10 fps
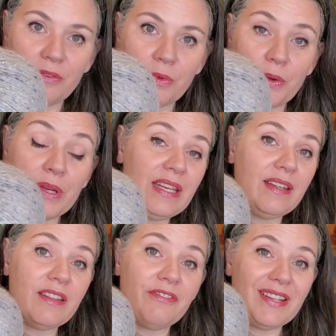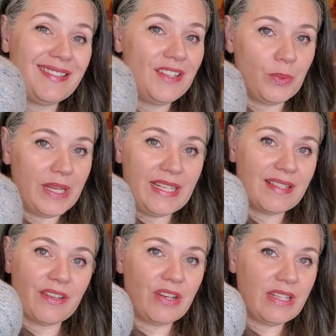Rowan. In the Felted
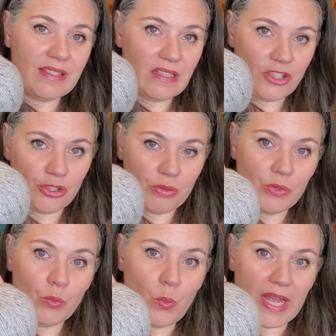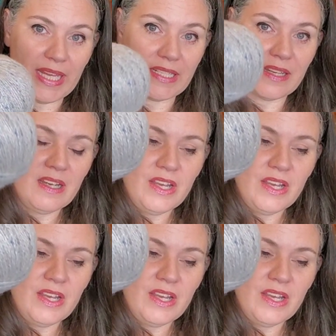Tweeds, there isn't a true white.